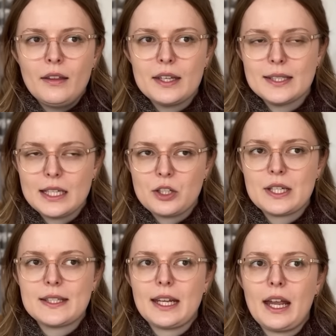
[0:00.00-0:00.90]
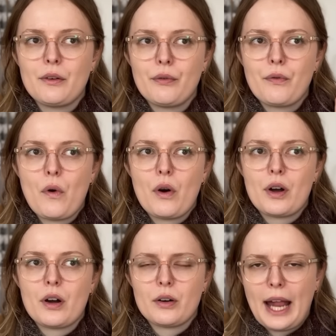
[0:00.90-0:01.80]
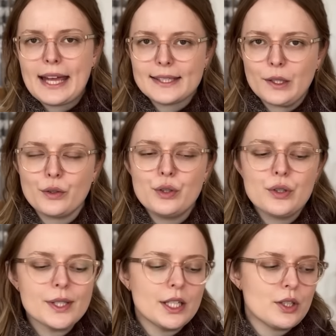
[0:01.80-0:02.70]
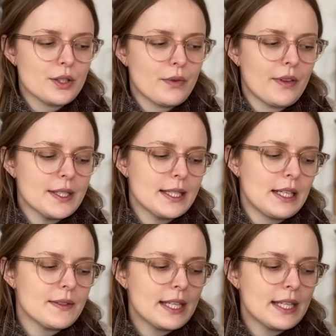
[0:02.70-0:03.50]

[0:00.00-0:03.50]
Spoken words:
stitches again for, or casting on new stitches for the sleeves.